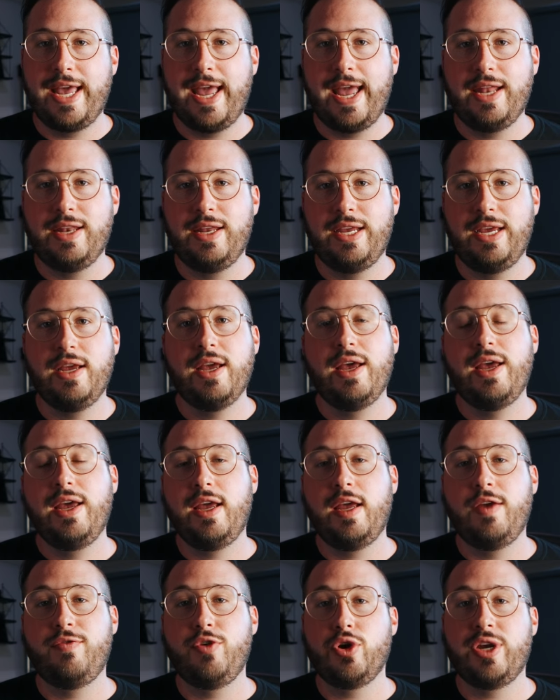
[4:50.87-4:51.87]
handy
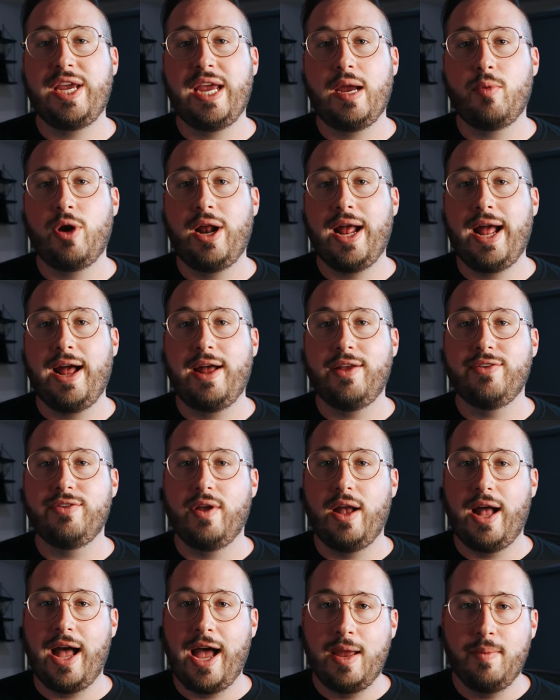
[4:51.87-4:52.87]
if your camera
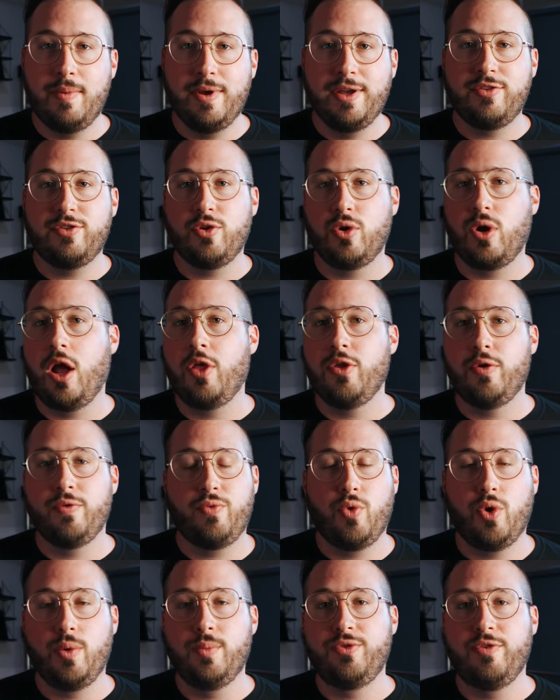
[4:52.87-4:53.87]
has IBIS or other
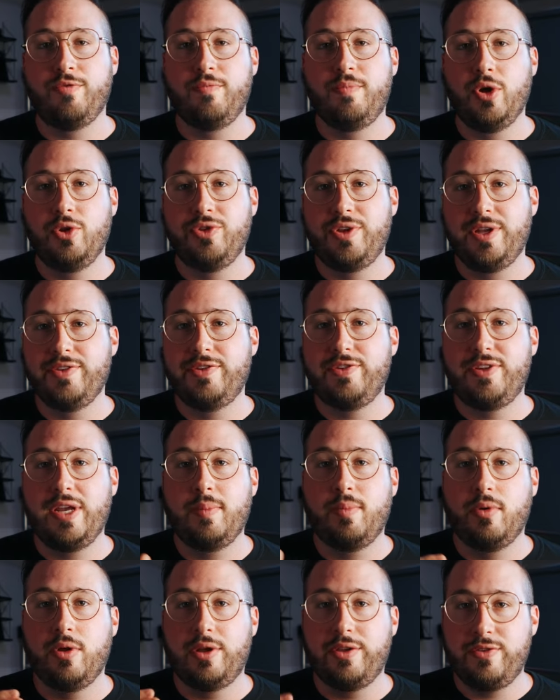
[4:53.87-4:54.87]
forms of built-in
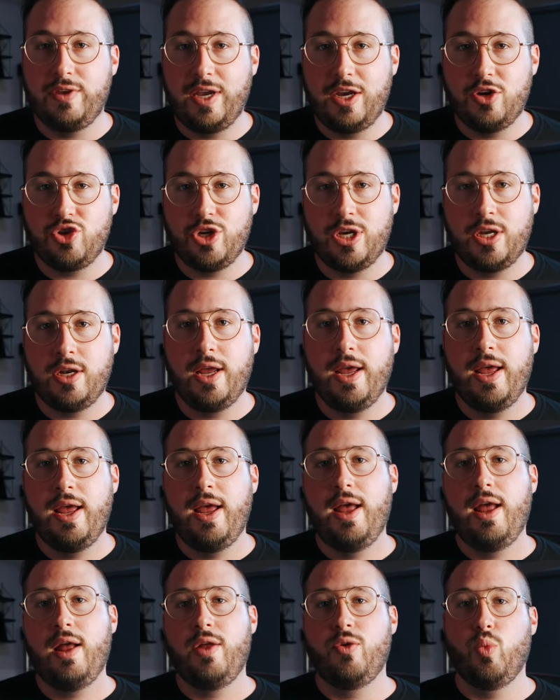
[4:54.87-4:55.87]
stabilization.
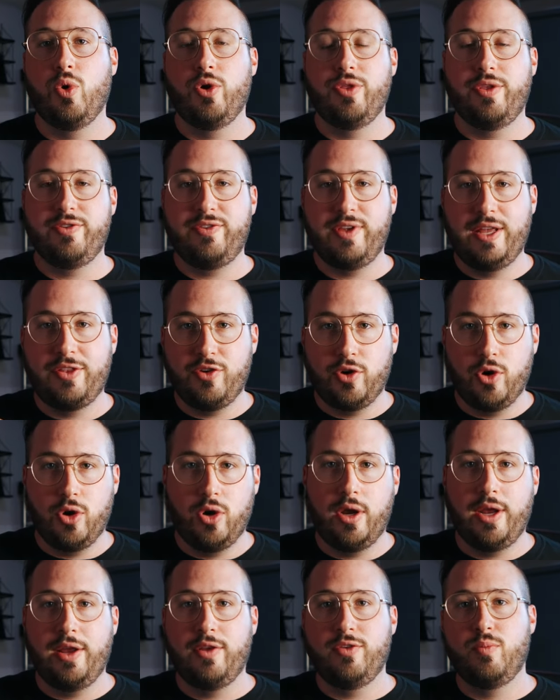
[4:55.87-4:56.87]
where the
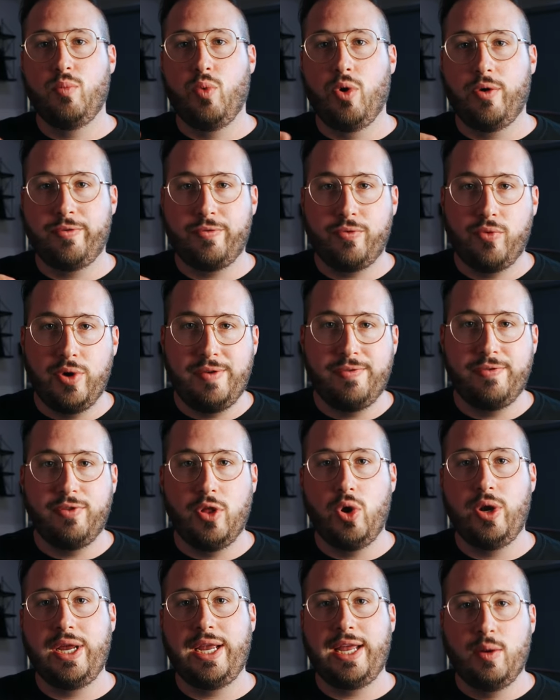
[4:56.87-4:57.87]
sensor is more
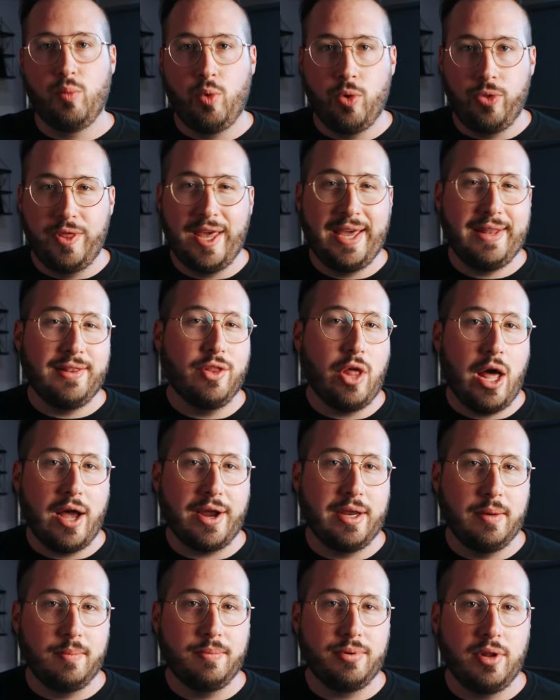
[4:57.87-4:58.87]
free-floating. It will then
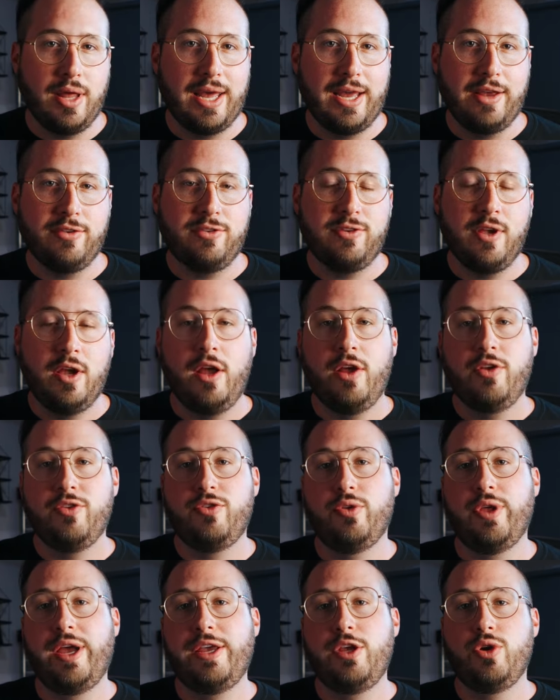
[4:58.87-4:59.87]
lock in place
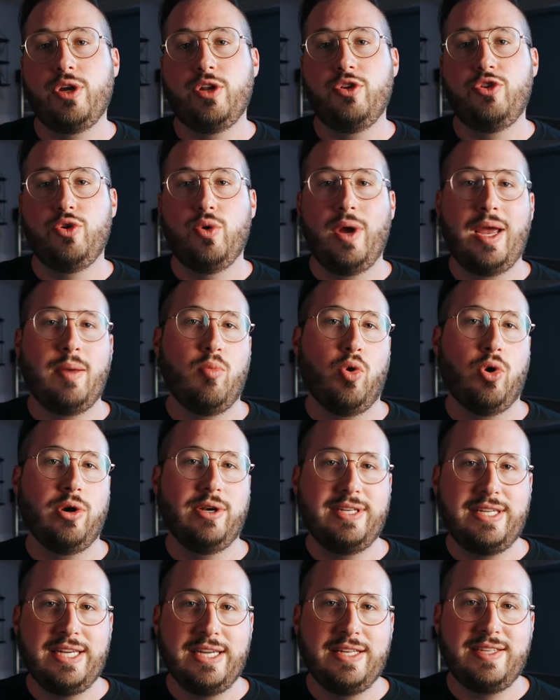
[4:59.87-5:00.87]
so that you can do a more
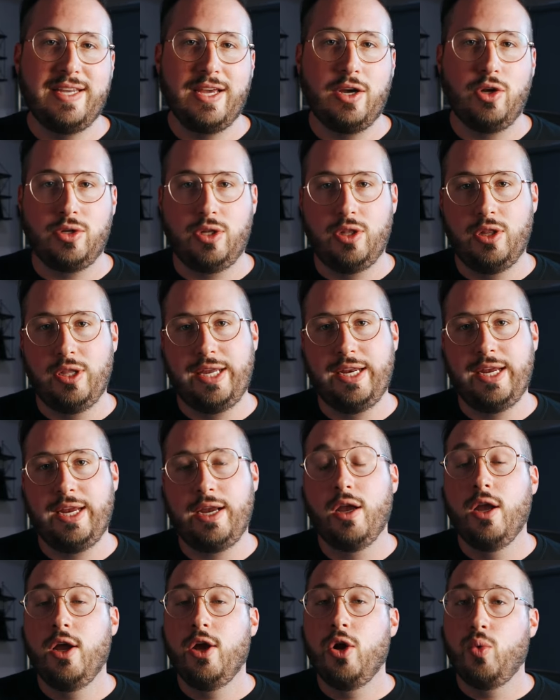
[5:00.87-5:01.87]
detailed
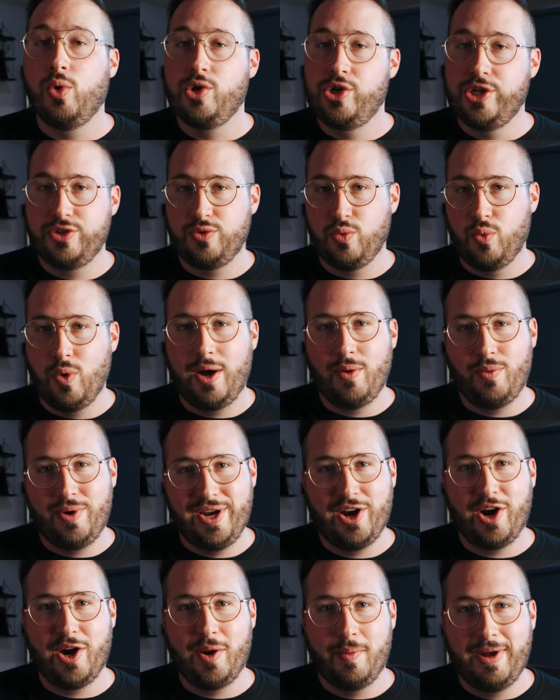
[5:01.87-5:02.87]
cleaning, which is what
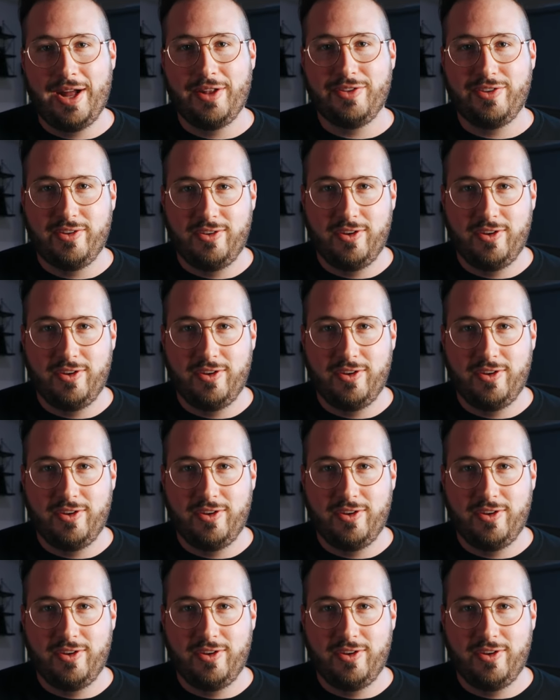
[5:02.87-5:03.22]
we are about to